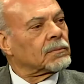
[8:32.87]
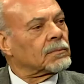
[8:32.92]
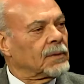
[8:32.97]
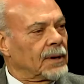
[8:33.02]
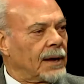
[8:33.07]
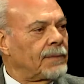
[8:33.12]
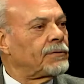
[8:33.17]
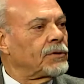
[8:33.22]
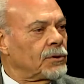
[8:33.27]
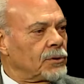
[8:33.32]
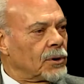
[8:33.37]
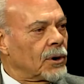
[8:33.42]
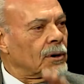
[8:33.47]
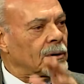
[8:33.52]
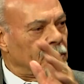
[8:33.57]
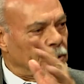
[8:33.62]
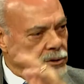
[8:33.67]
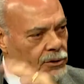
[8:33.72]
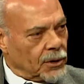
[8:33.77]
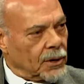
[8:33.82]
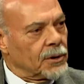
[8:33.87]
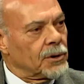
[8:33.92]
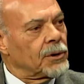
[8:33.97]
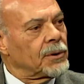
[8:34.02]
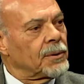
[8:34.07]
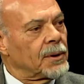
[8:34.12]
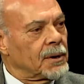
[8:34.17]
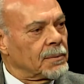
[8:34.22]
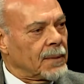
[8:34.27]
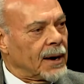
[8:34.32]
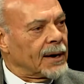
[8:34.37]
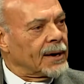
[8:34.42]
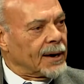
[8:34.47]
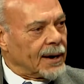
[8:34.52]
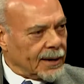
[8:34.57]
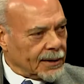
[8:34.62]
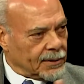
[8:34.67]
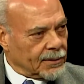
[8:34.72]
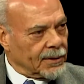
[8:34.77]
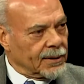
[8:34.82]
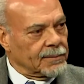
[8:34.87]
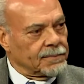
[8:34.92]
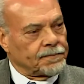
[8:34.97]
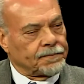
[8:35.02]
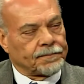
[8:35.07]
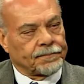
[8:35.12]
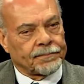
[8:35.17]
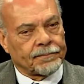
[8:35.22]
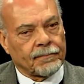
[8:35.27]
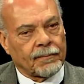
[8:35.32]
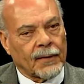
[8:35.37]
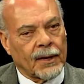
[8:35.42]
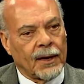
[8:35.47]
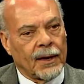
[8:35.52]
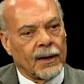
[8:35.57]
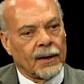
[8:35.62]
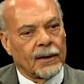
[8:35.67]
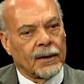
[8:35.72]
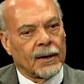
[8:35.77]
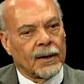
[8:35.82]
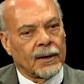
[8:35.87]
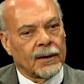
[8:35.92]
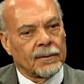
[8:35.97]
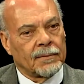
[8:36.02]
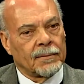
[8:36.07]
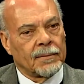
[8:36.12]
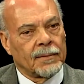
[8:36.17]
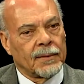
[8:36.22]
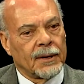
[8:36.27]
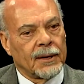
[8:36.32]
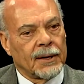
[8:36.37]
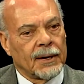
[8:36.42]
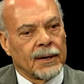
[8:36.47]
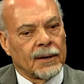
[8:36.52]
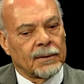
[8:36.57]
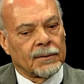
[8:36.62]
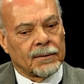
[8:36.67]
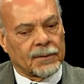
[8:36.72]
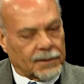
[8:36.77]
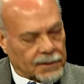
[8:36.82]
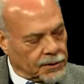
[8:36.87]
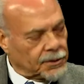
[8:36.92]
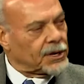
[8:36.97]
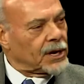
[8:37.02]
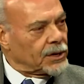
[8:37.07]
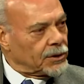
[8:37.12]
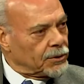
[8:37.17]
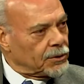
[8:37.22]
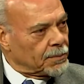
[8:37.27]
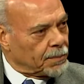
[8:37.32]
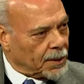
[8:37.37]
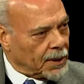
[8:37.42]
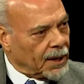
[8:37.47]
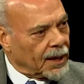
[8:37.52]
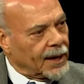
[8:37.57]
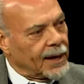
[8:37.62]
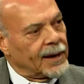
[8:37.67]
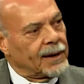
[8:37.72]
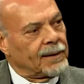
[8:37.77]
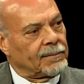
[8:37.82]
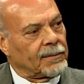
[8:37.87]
left New York to start doing my doctorate, and continued to play.